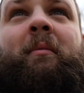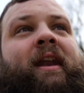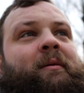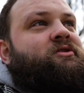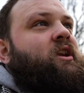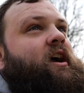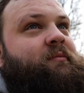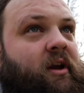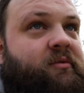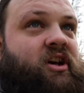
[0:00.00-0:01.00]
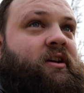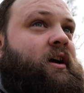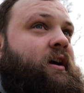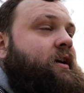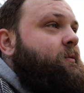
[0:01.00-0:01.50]
my nan was alive when I was
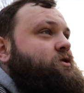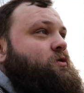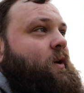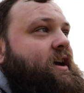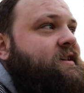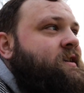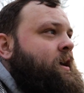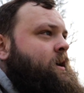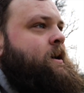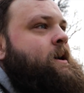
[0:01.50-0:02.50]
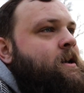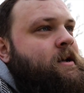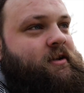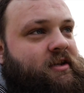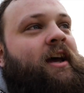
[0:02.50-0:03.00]
younger, it was always,
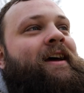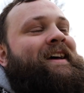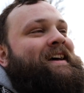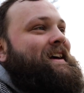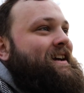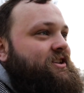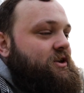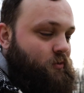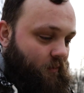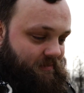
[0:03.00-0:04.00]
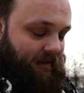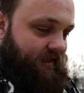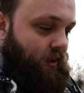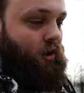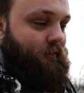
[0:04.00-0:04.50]
she used to always play
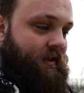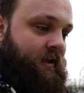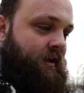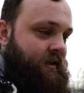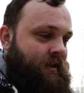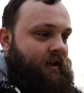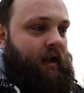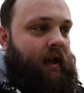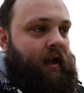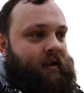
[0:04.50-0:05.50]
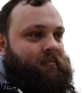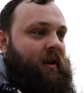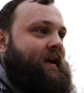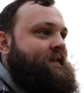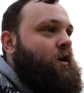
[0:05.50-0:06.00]
the lottery, and playing the